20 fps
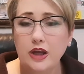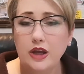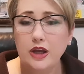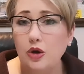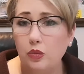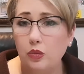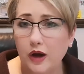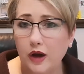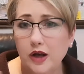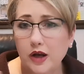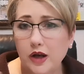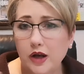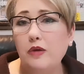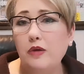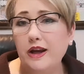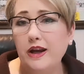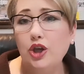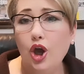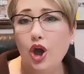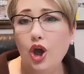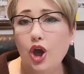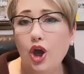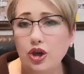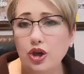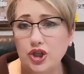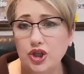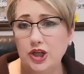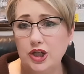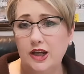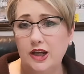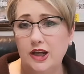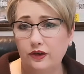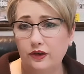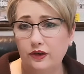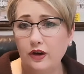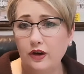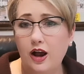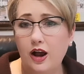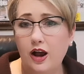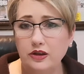one-on-one coaching
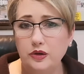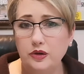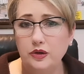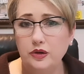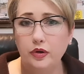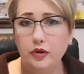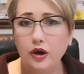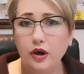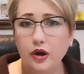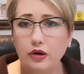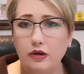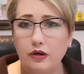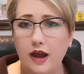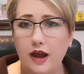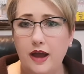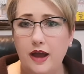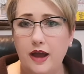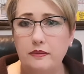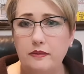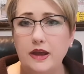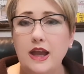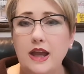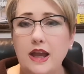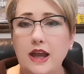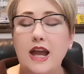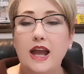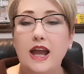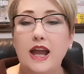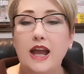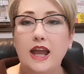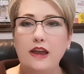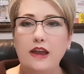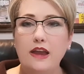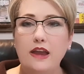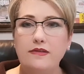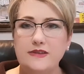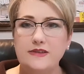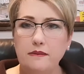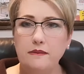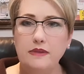throughout the program, if
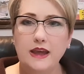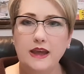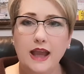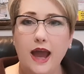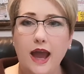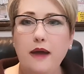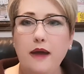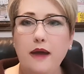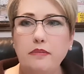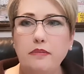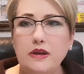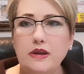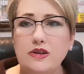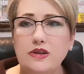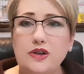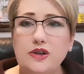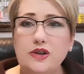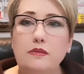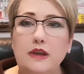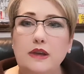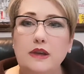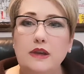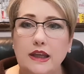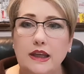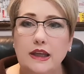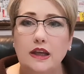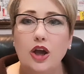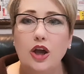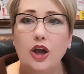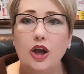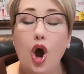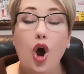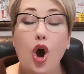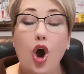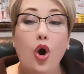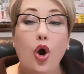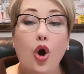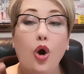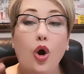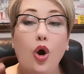something happened to me,
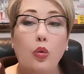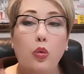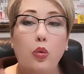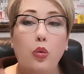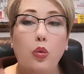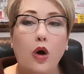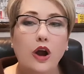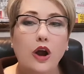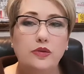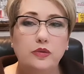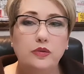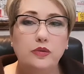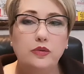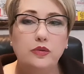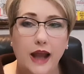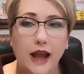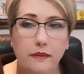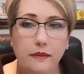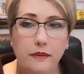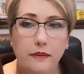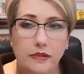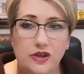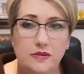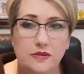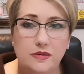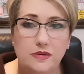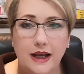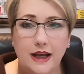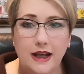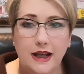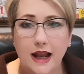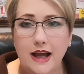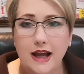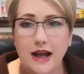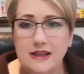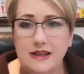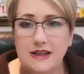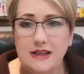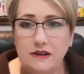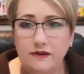what would happen to my
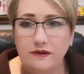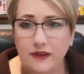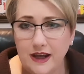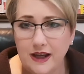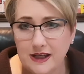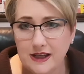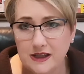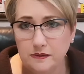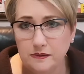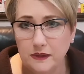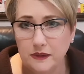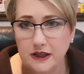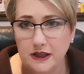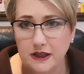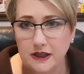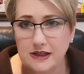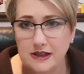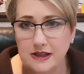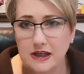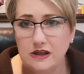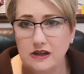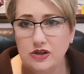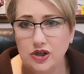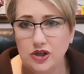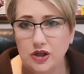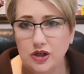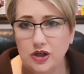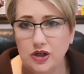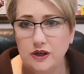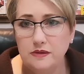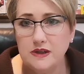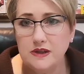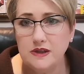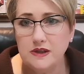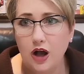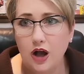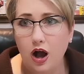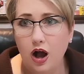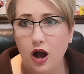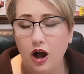client's investment in terms
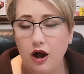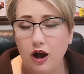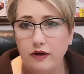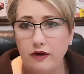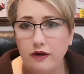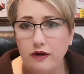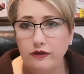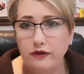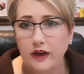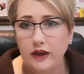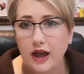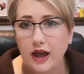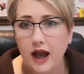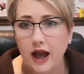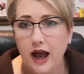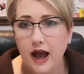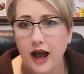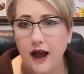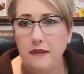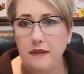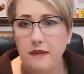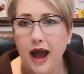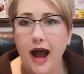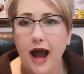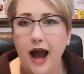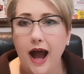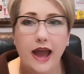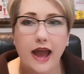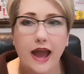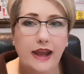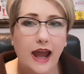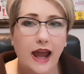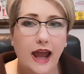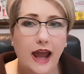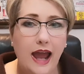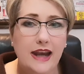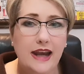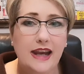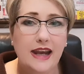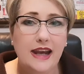of how,
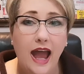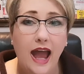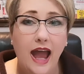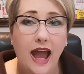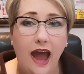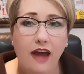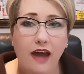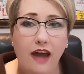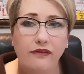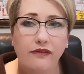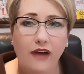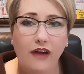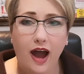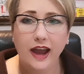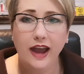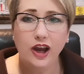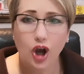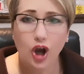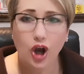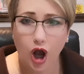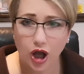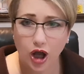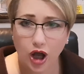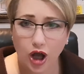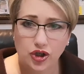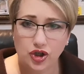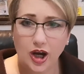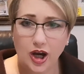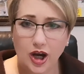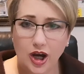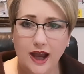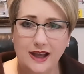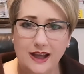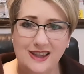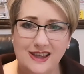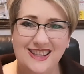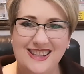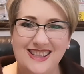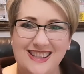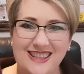and have I
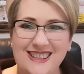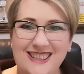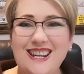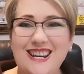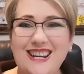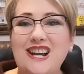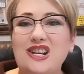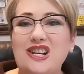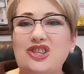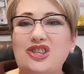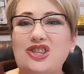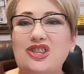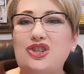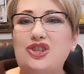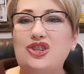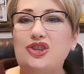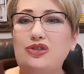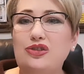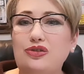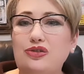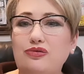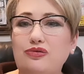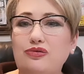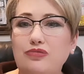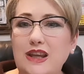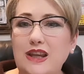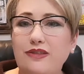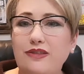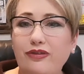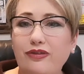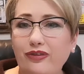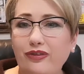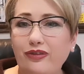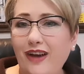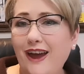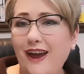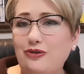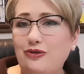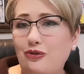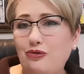contracted to
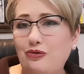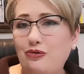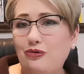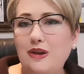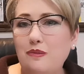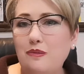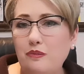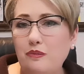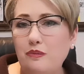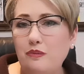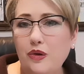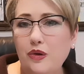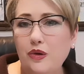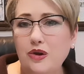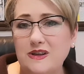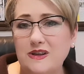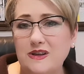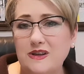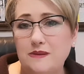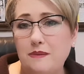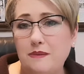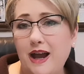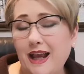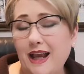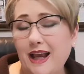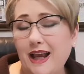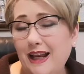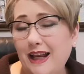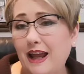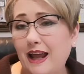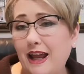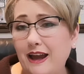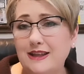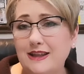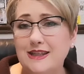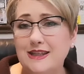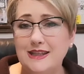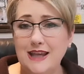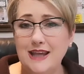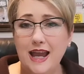refund or reimburse my
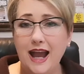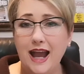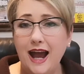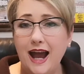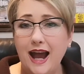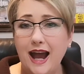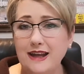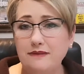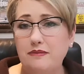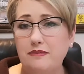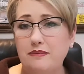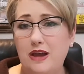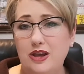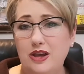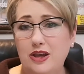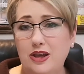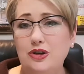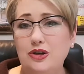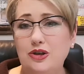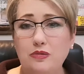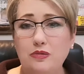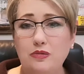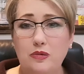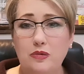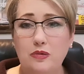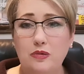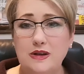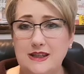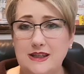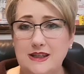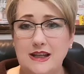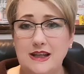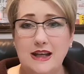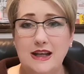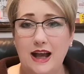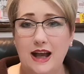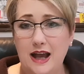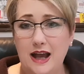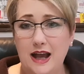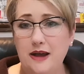clients. Say I, was
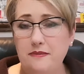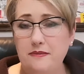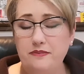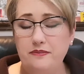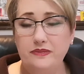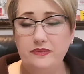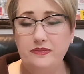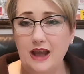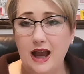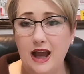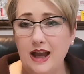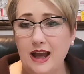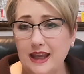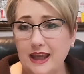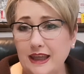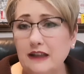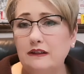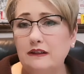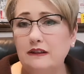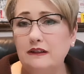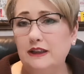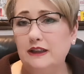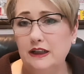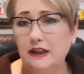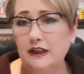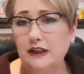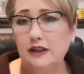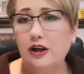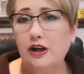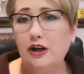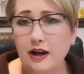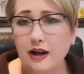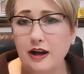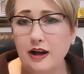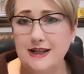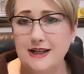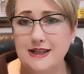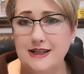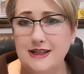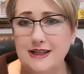killed in a car
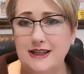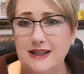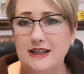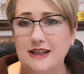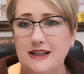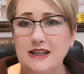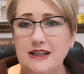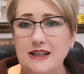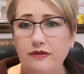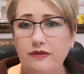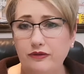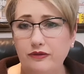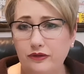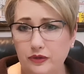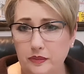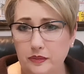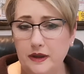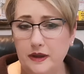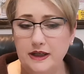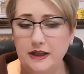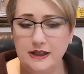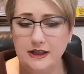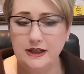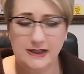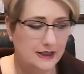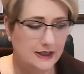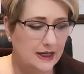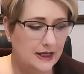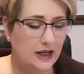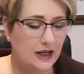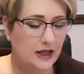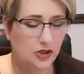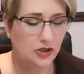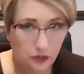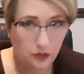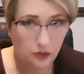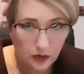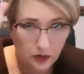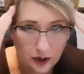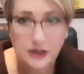accident, heaven forbid, and touch
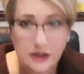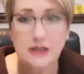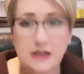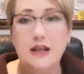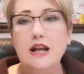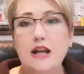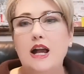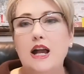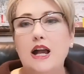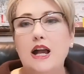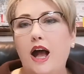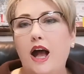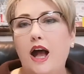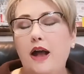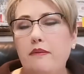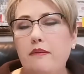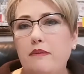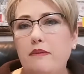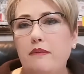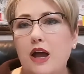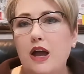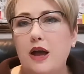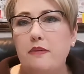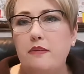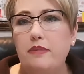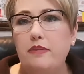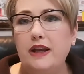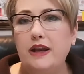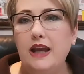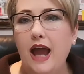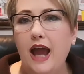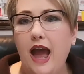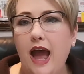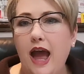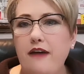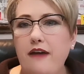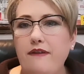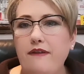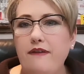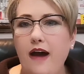wood, but
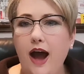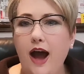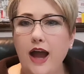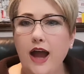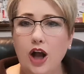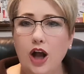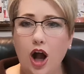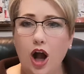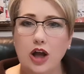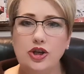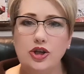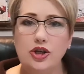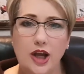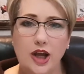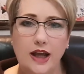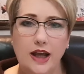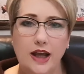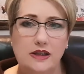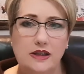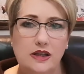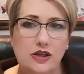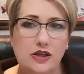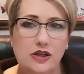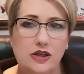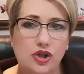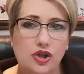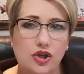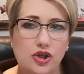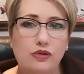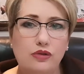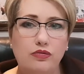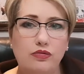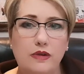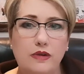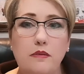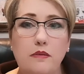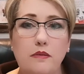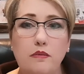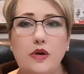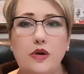have I contracted to
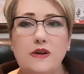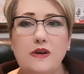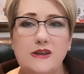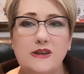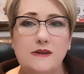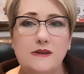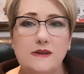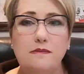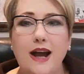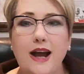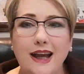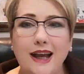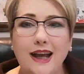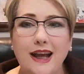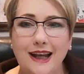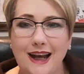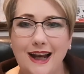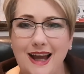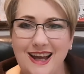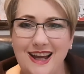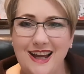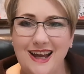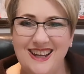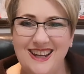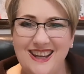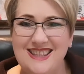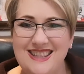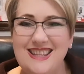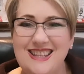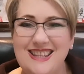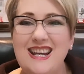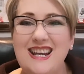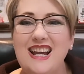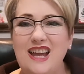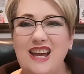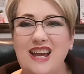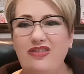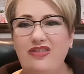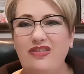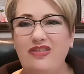reimburse my clients
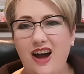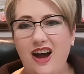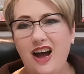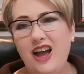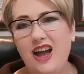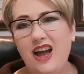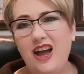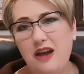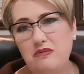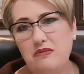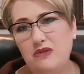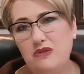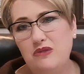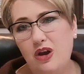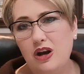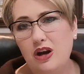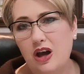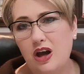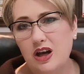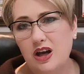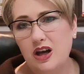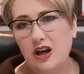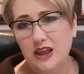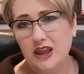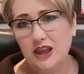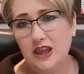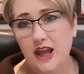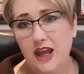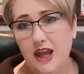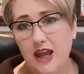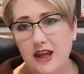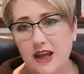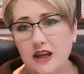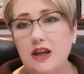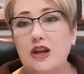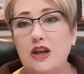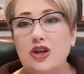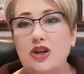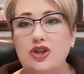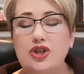if I am no longer there
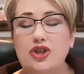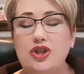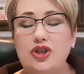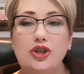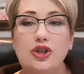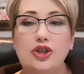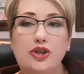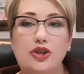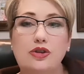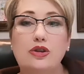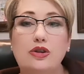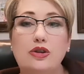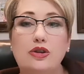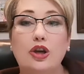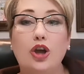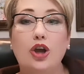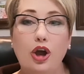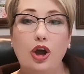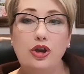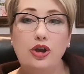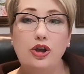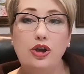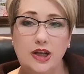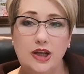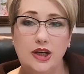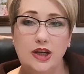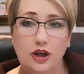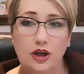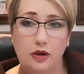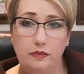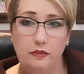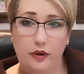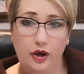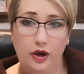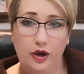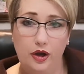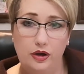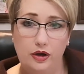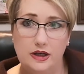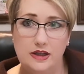to do the coaching
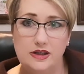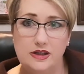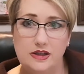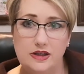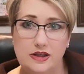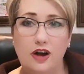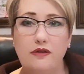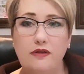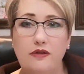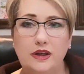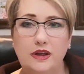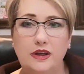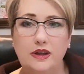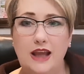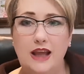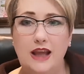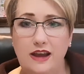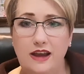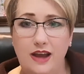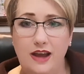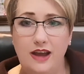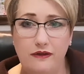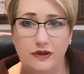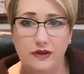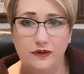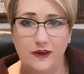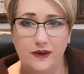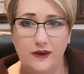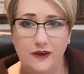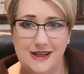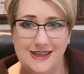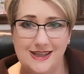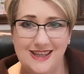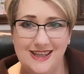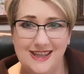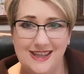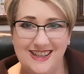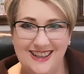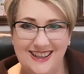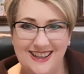component of what they have
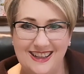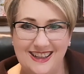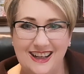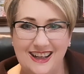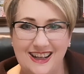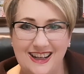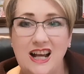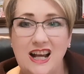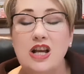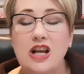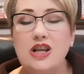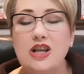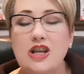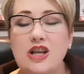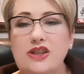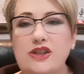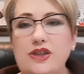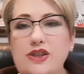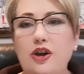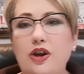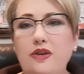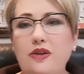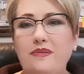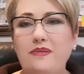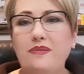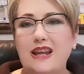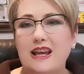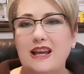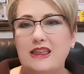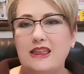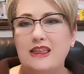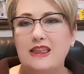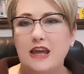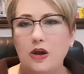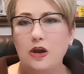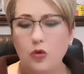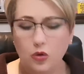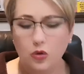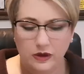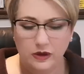invested in? So they're
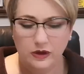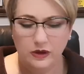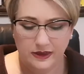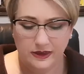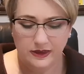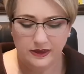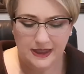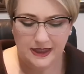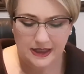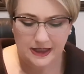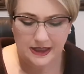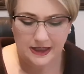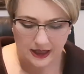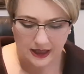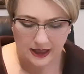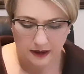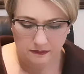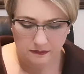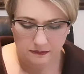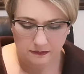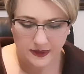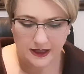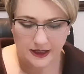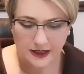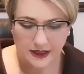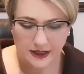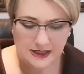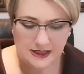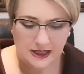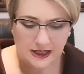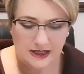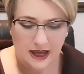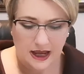all the things that